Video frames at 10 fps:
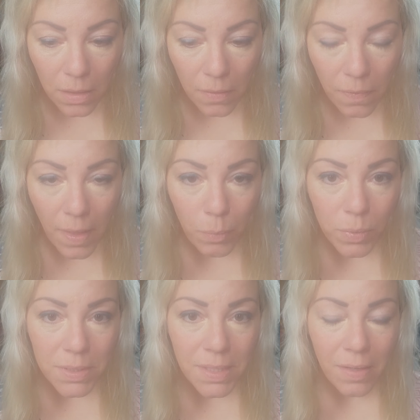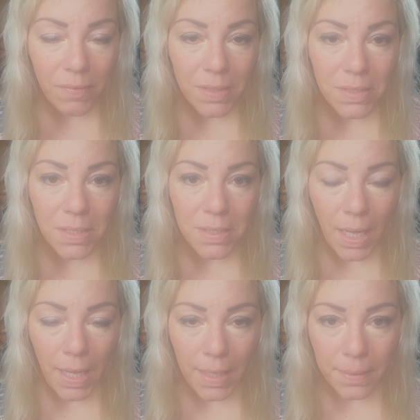that was given
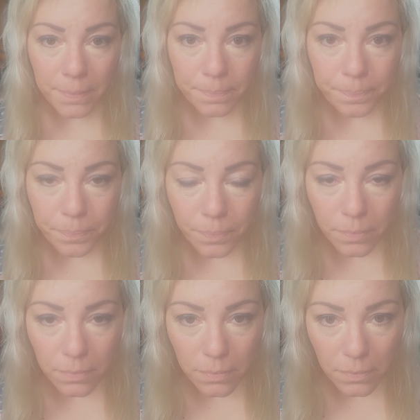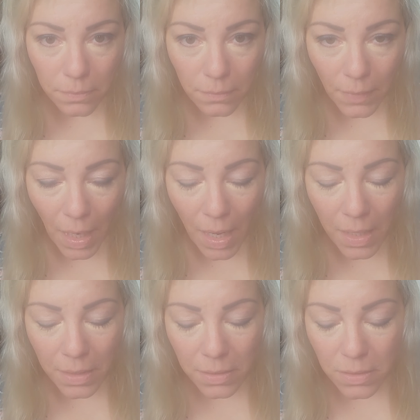today.
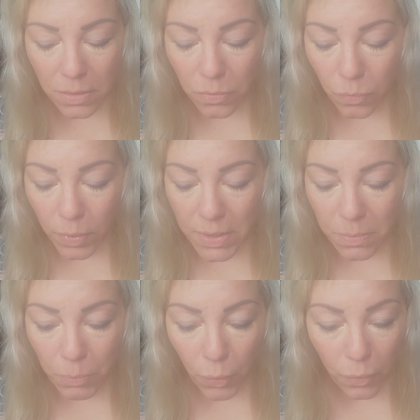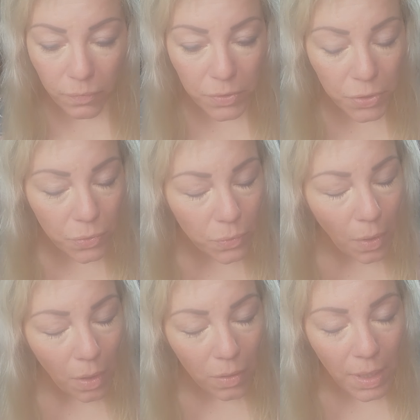And was moved to
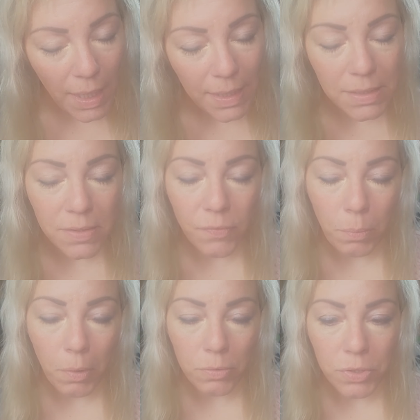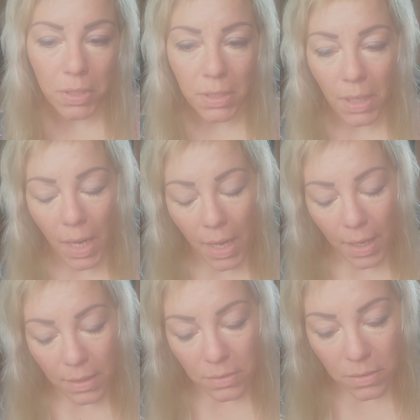all kinds of emotion
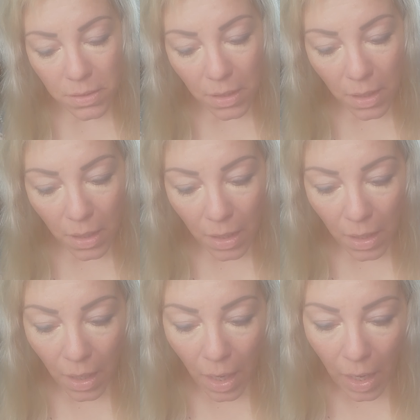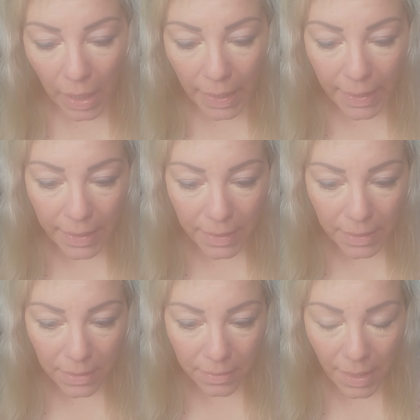and I
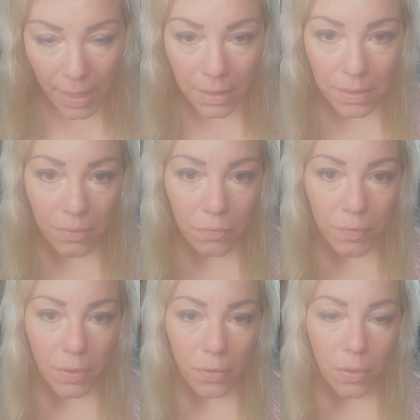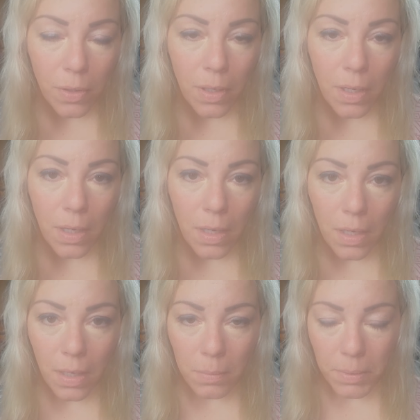then feel
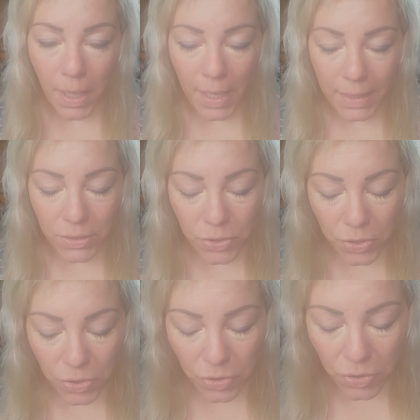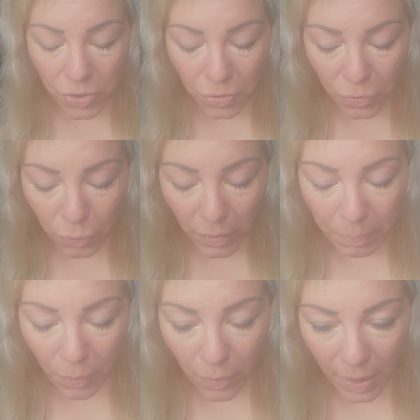obliged to
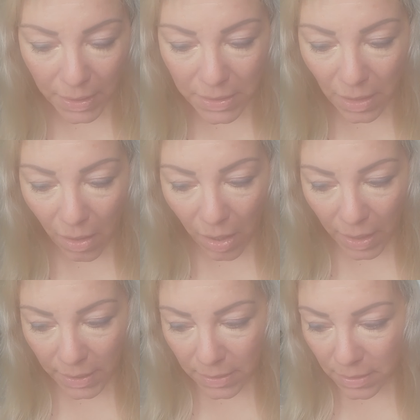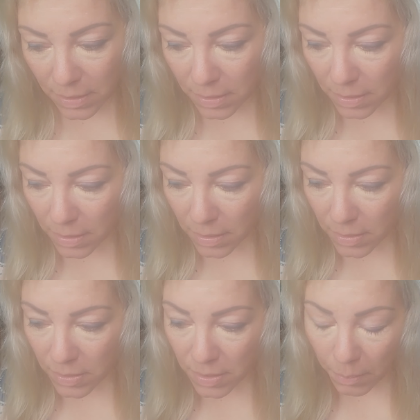report on
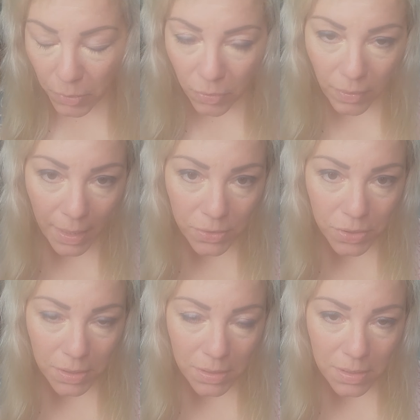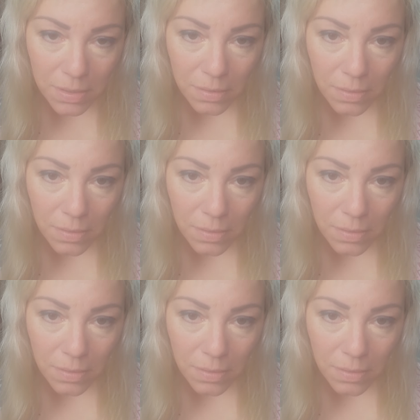some corrections